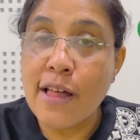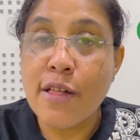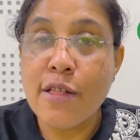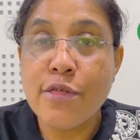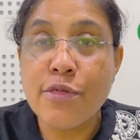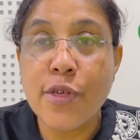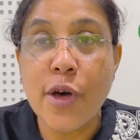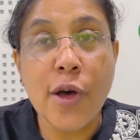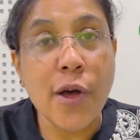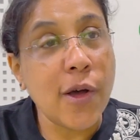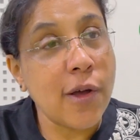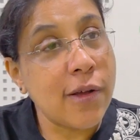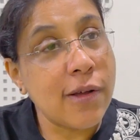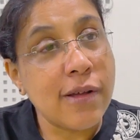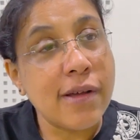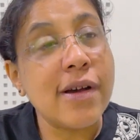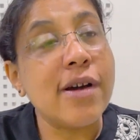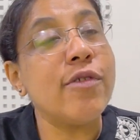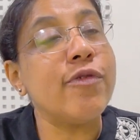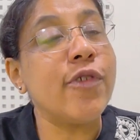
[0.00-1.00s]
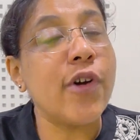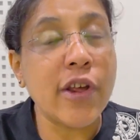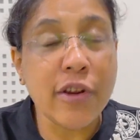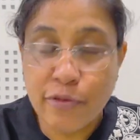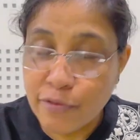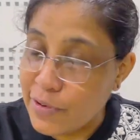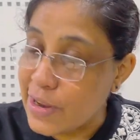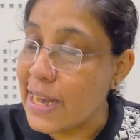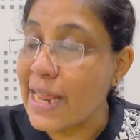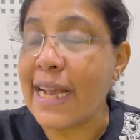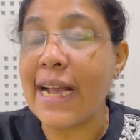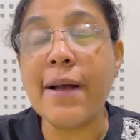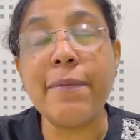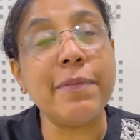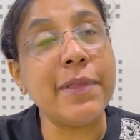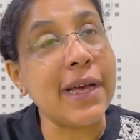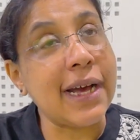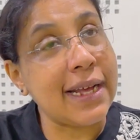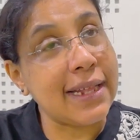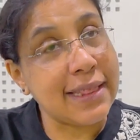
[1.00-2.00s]
So for filling
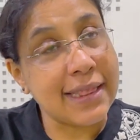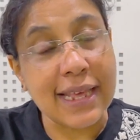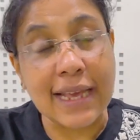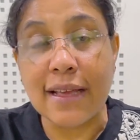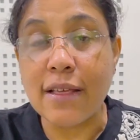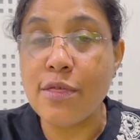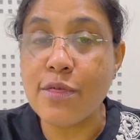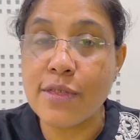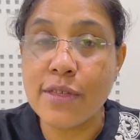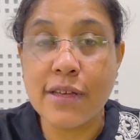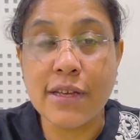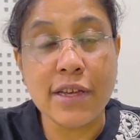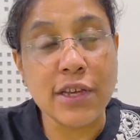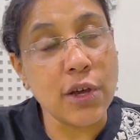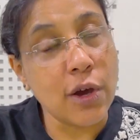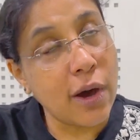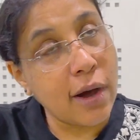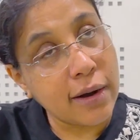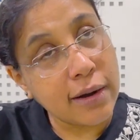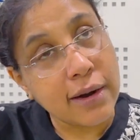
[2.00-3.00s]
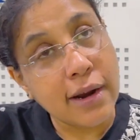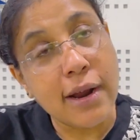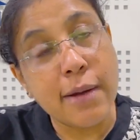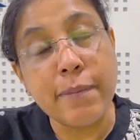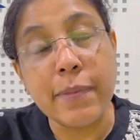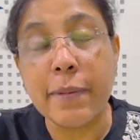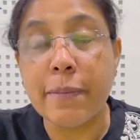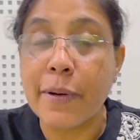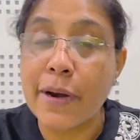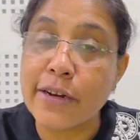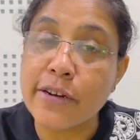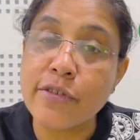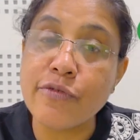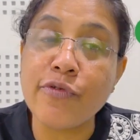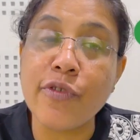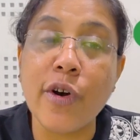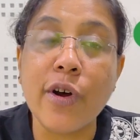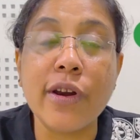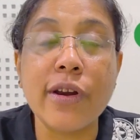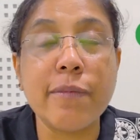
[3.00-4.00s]
up the things, your preparation
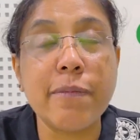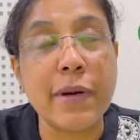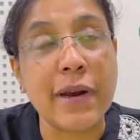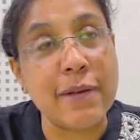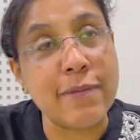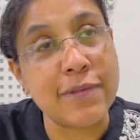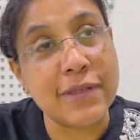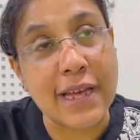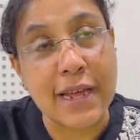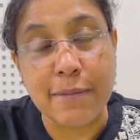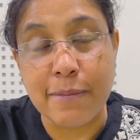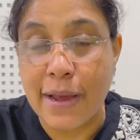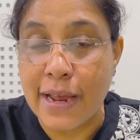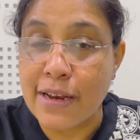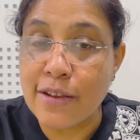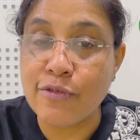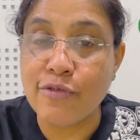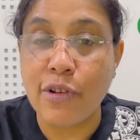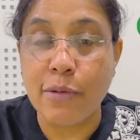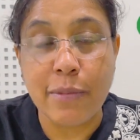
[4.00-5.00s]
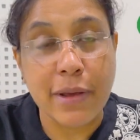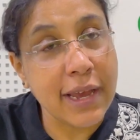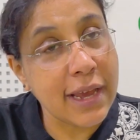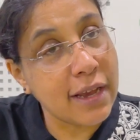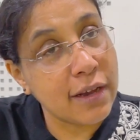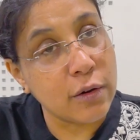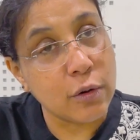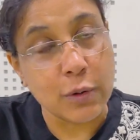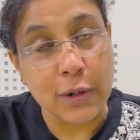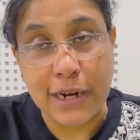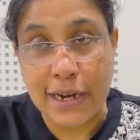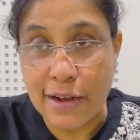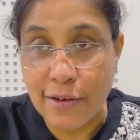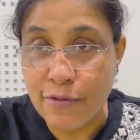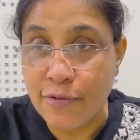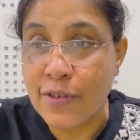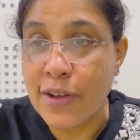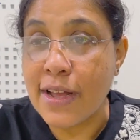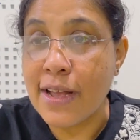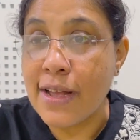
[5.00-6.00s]
for prelims and mains will be good
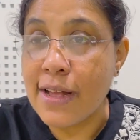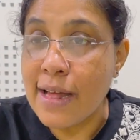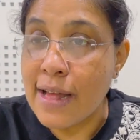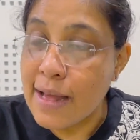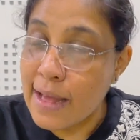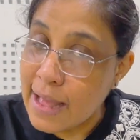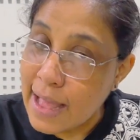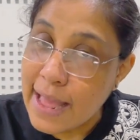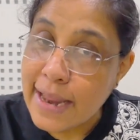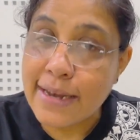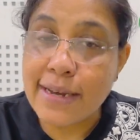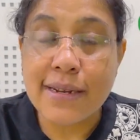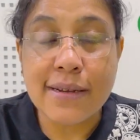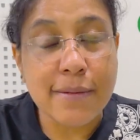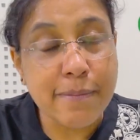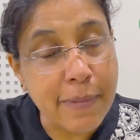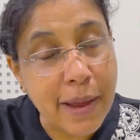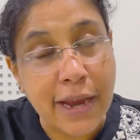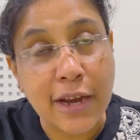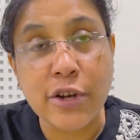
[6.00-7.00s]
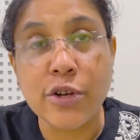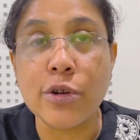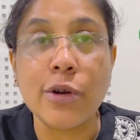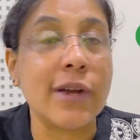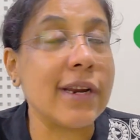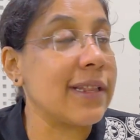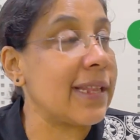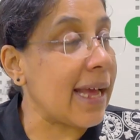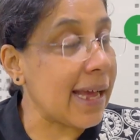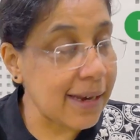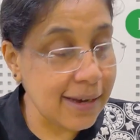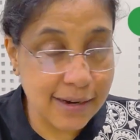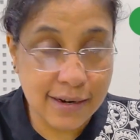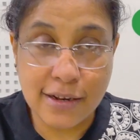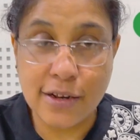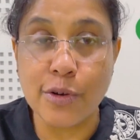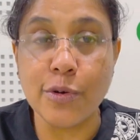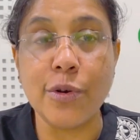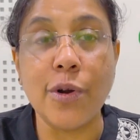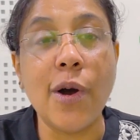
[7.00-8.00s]
enough, and make sure that
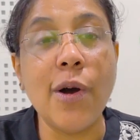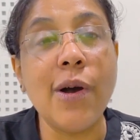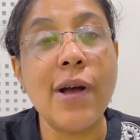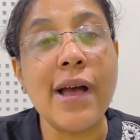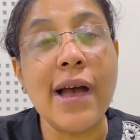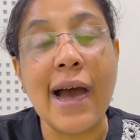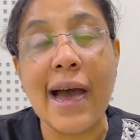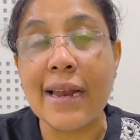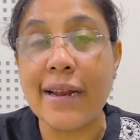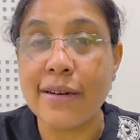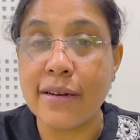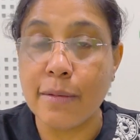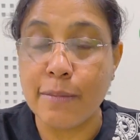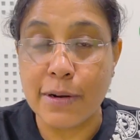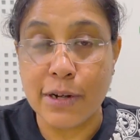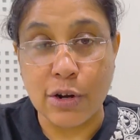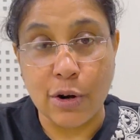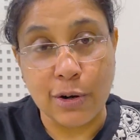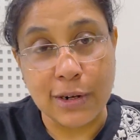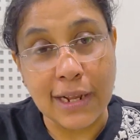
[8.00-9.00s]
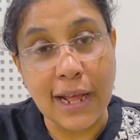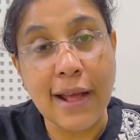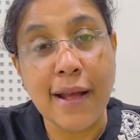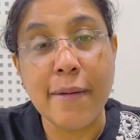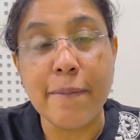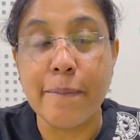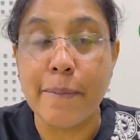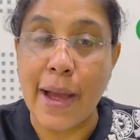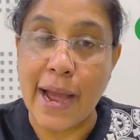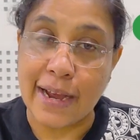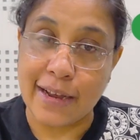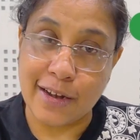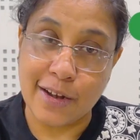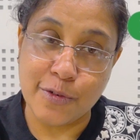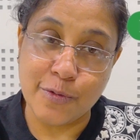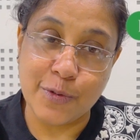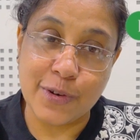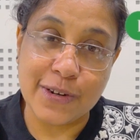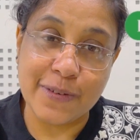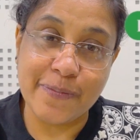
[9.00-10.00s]
you know a little bit on the
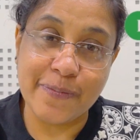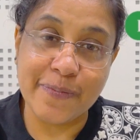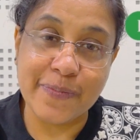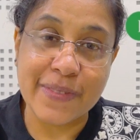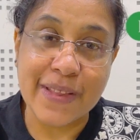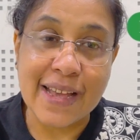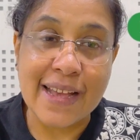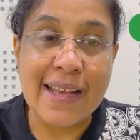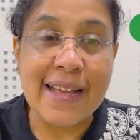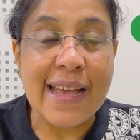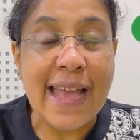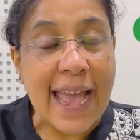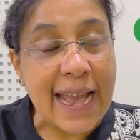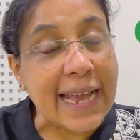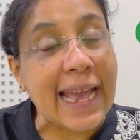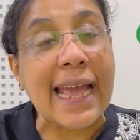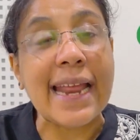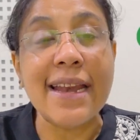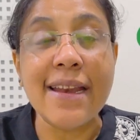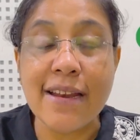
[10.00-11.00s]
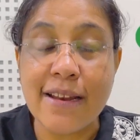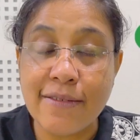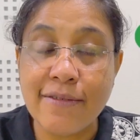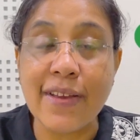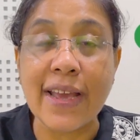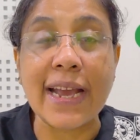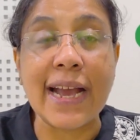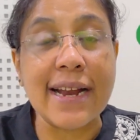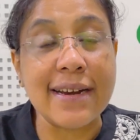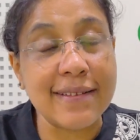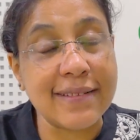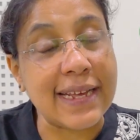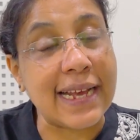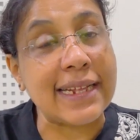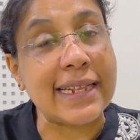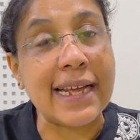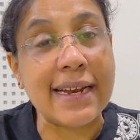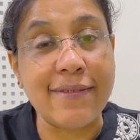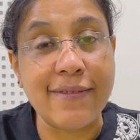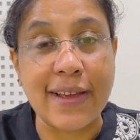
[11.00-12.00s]
background. Again, we can't say
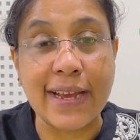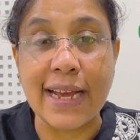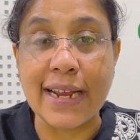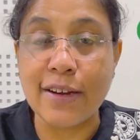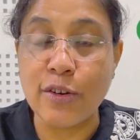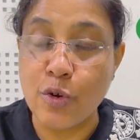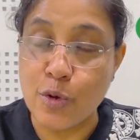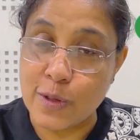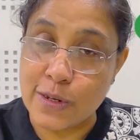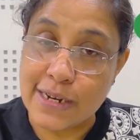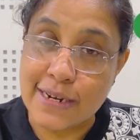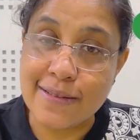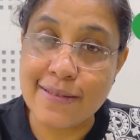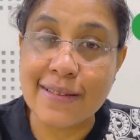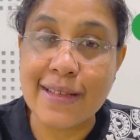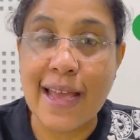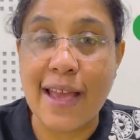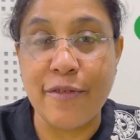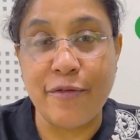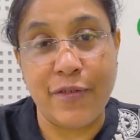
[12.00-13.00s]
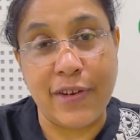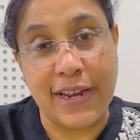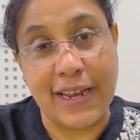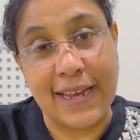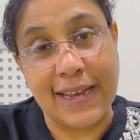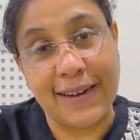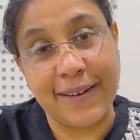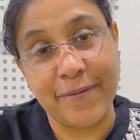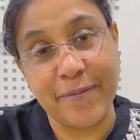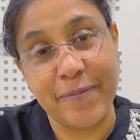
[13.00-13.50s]
that we get questions every year.